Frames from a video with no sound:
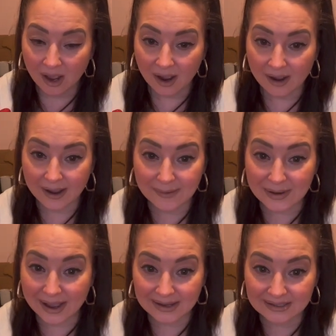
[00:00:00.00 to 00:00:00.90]

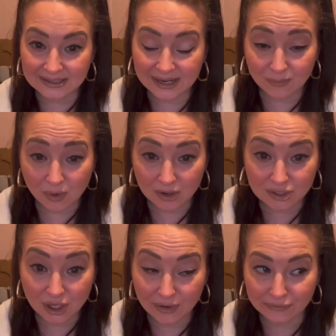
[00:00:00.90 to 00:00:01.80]
And it was
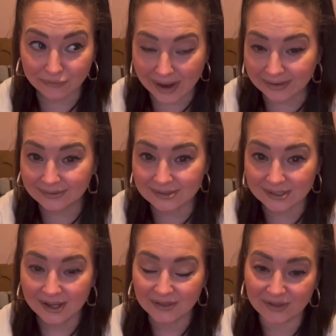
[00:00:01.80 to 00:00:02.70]
her friend
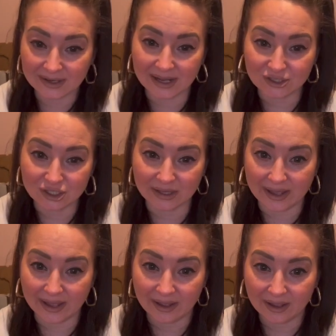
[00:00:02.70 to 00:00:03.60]
that had
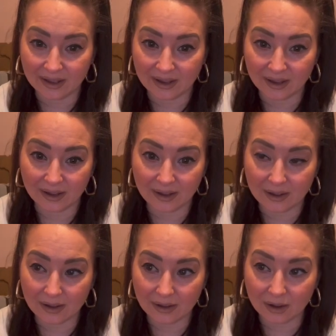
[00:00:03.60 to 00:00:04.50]
actually...
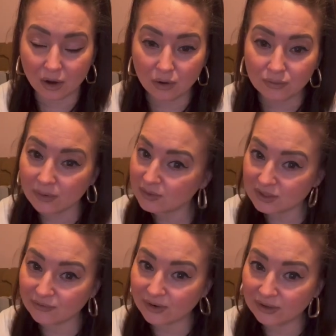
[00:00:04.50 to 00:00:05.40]
Oh, no, it wasn't
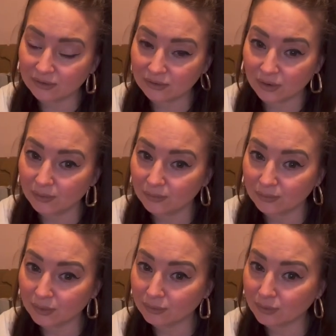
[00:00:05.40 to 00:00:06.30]
a friend.
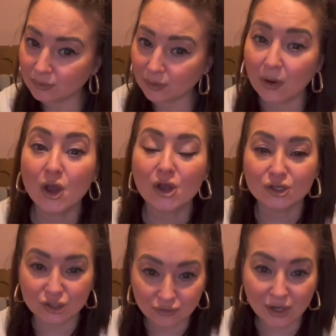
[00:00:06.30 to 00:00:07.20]
No.
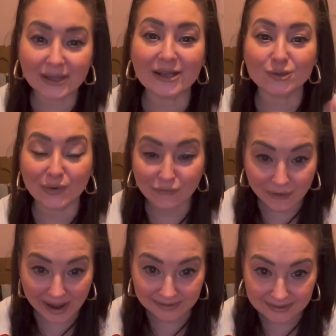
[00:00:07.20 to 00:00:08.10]
She wrote a letter to a
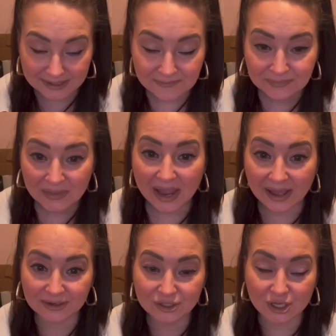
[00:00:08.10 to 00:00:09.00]
friend,
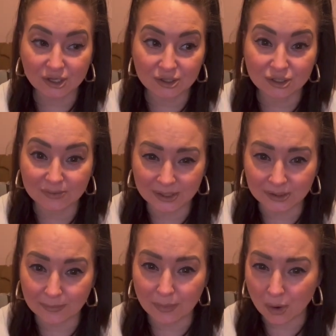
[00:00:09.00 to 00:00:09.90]
and somebody at
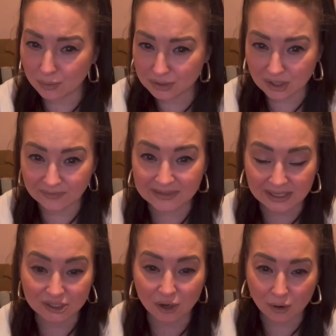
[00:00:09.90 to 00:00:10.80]
the post office
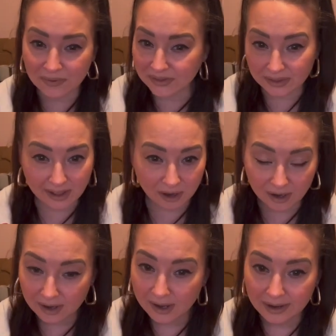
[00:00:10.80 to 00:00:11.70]
actually opened the
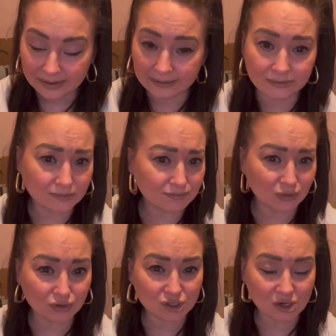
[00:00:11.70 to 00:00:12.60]
letter. I'm
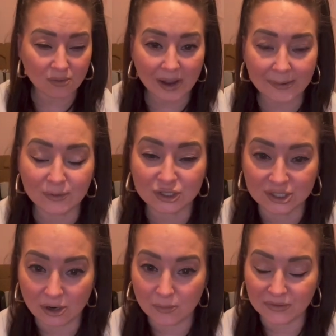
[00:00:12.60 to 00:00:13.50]
unsure why, but she
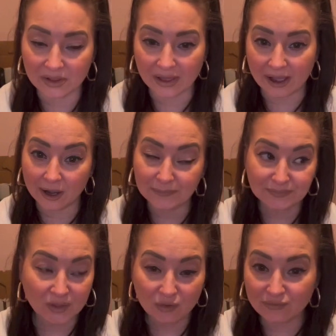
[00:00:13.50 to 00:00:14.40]
opened the letter,
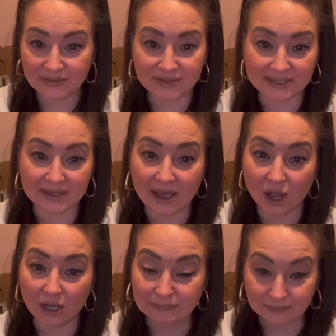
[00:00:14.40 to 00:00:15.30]
read this letter.